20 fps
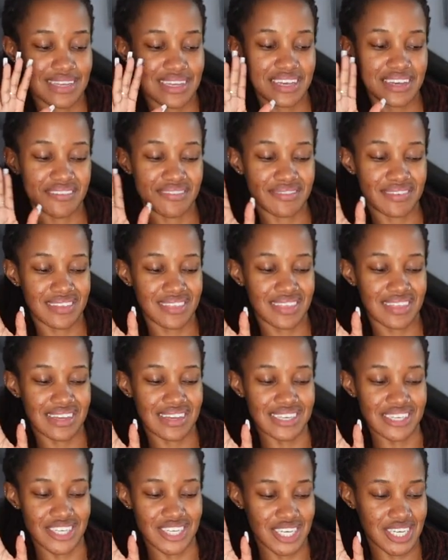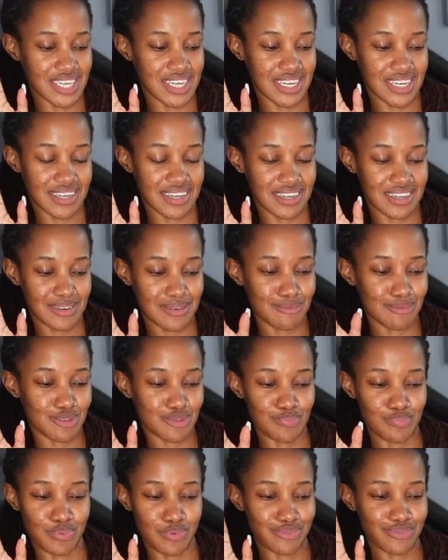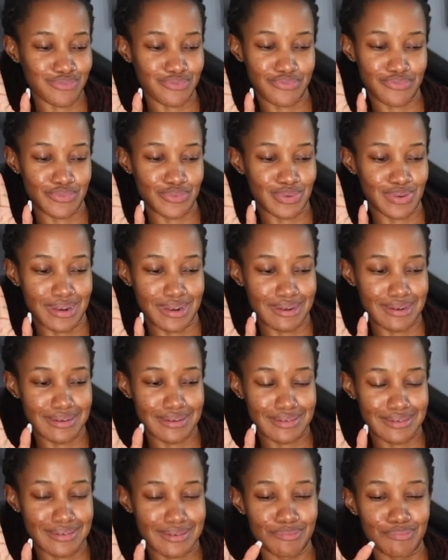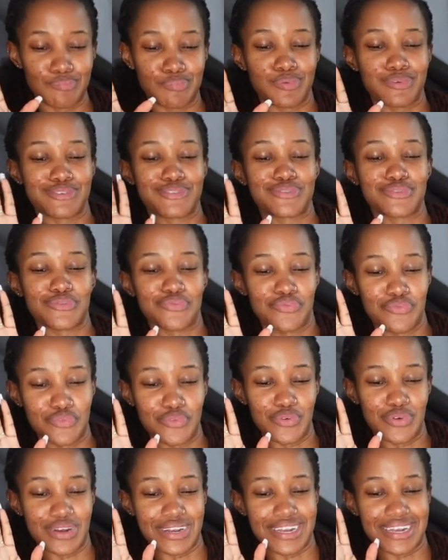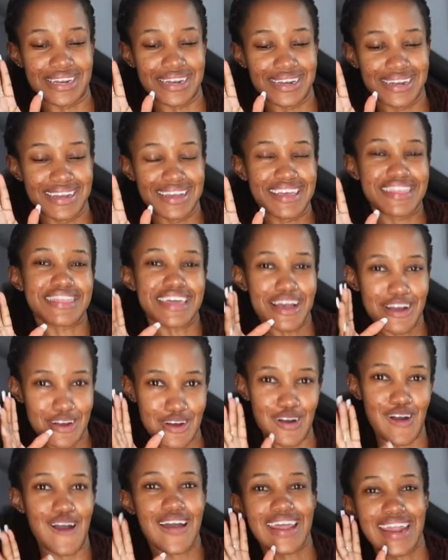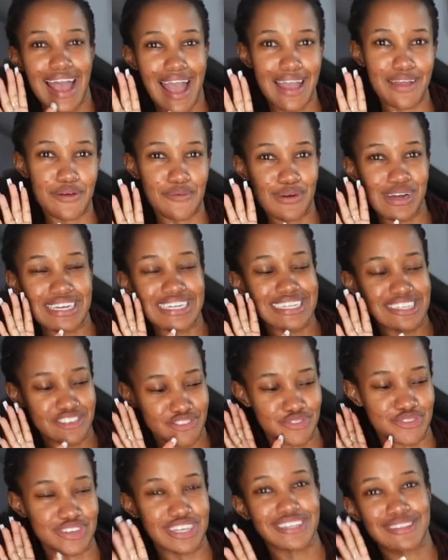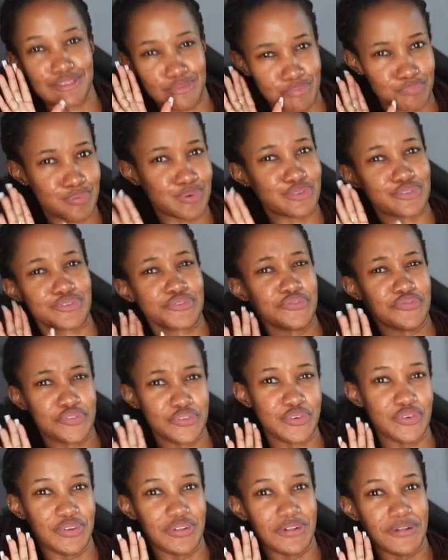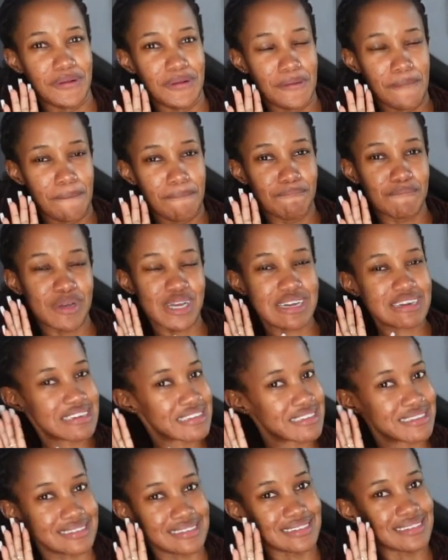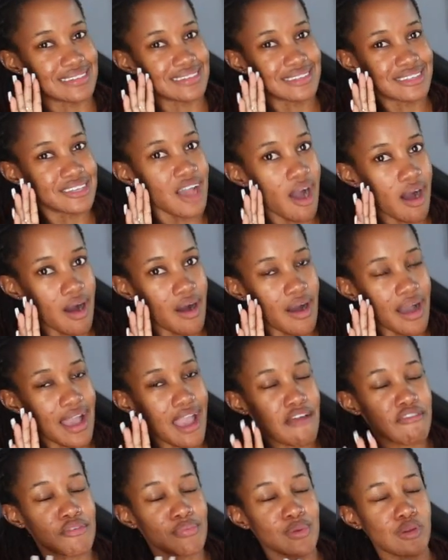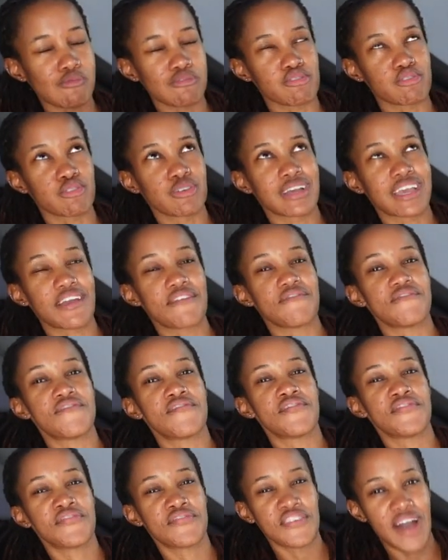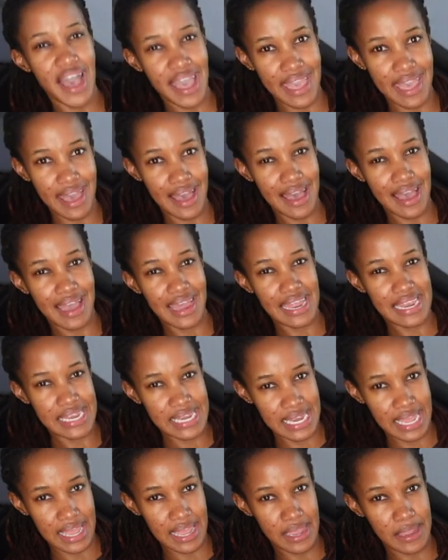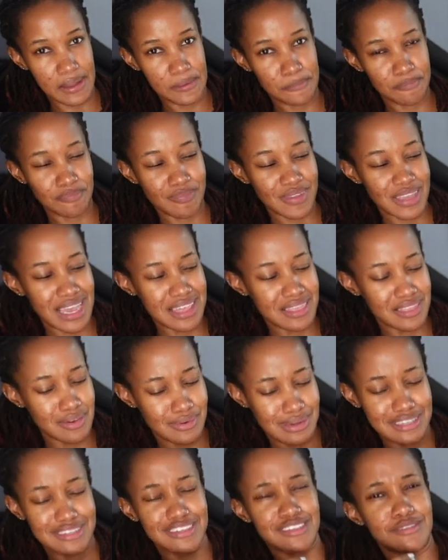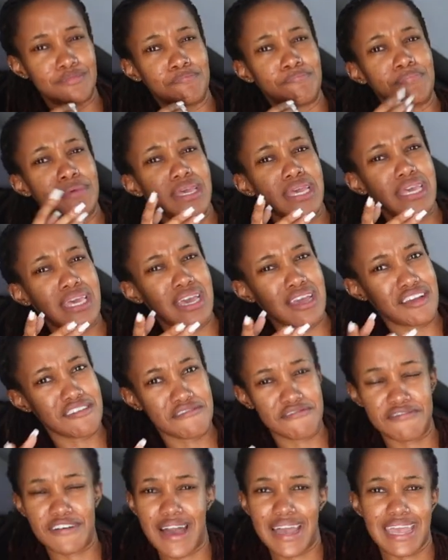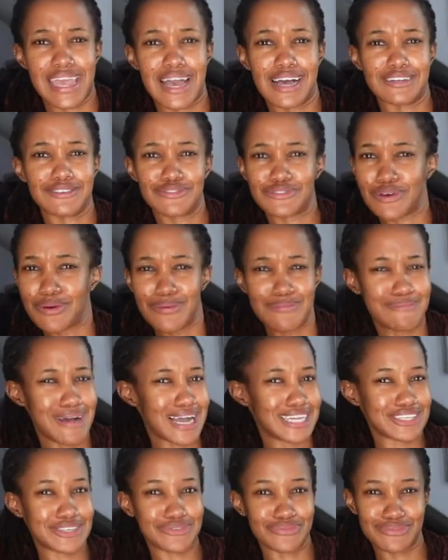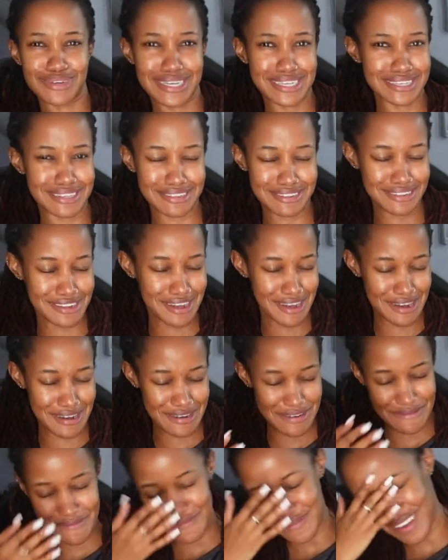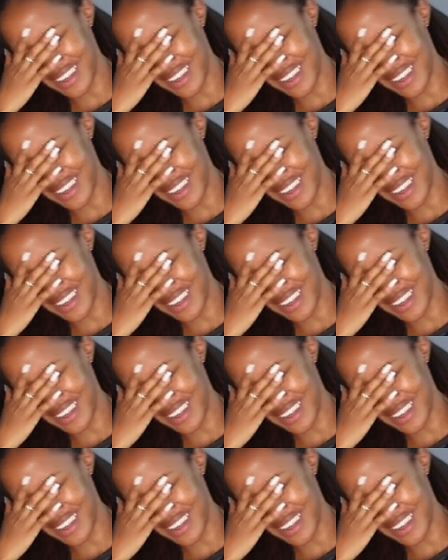Everything in G was beautiful. Beautiful. Thank God I went dressed beautiful because y'all, everybody was looking fire, ne? And they were speaking fire, so much wisdom.